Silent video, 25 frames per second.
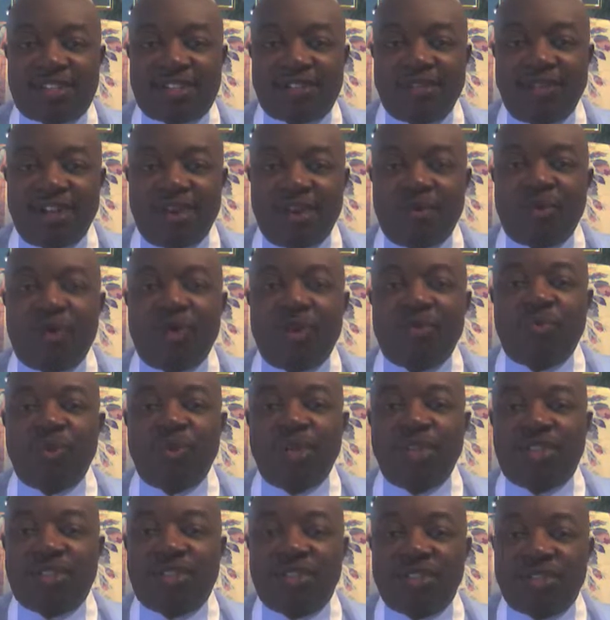us what
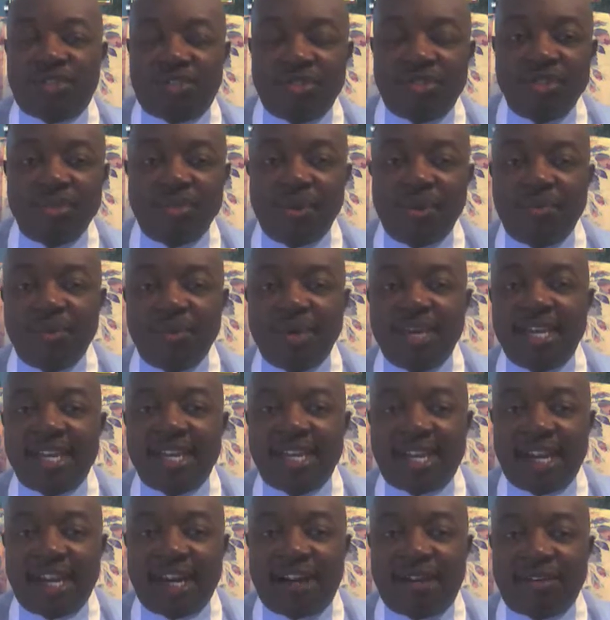we should do when we
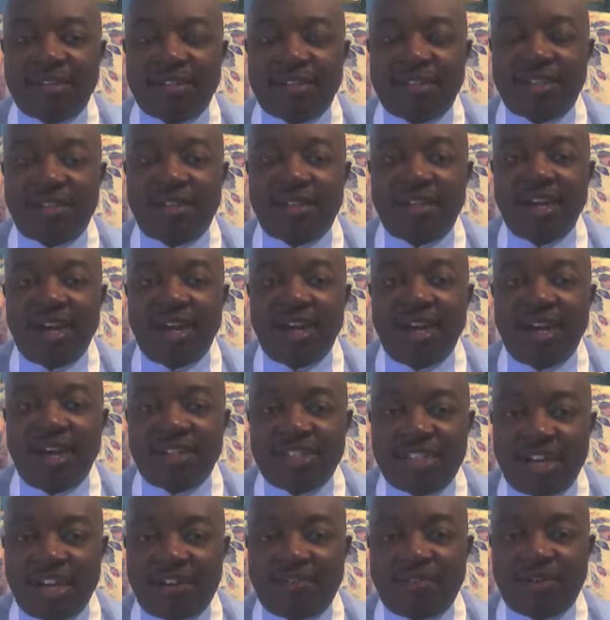encounter the
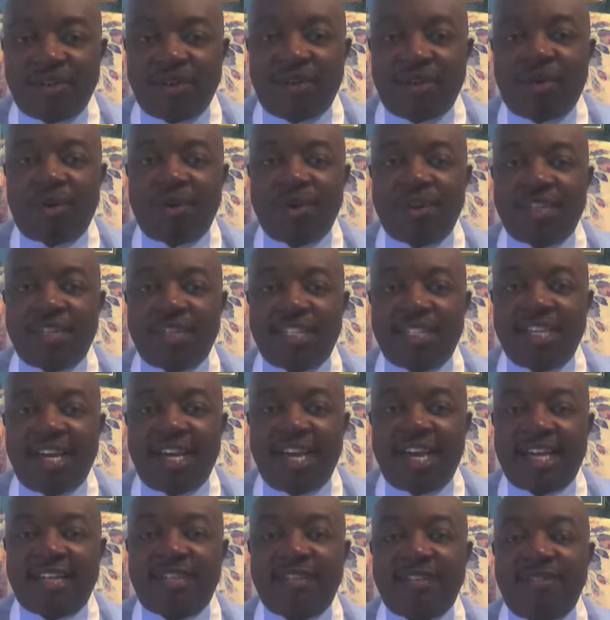devil or an
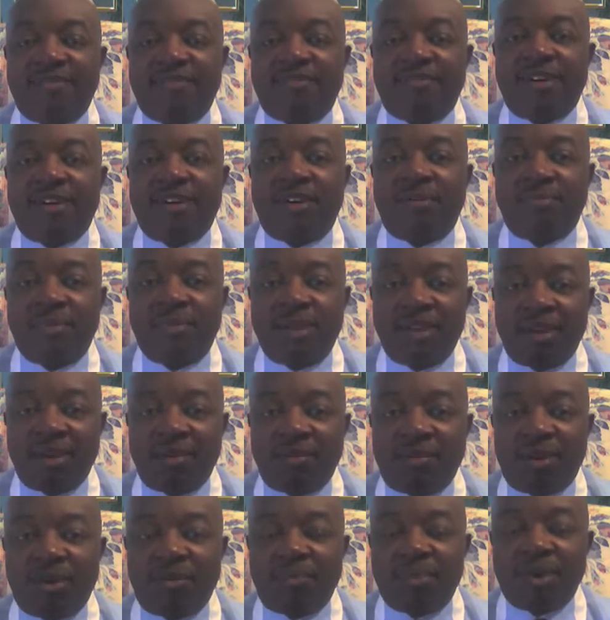attack from
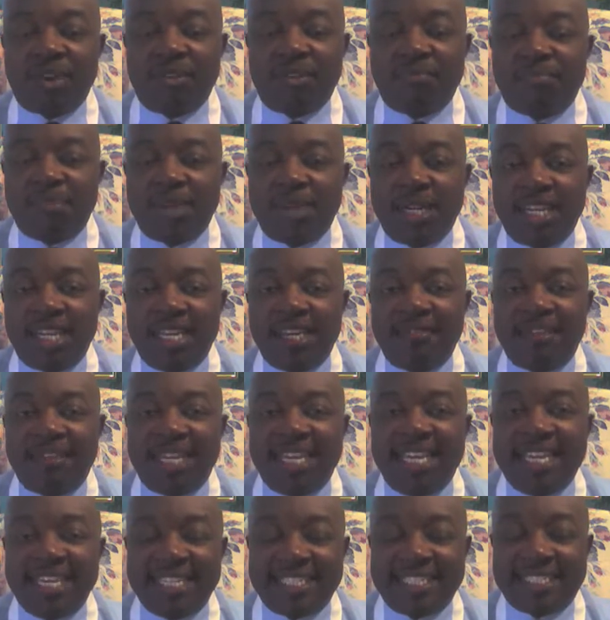what we believe
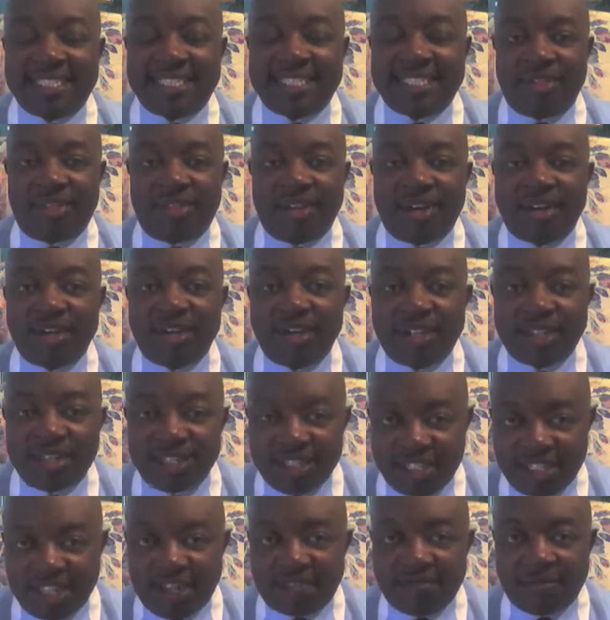is the
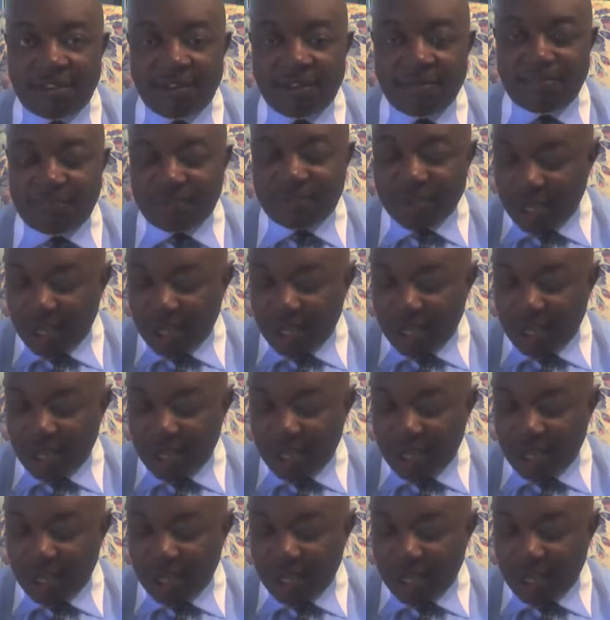devil.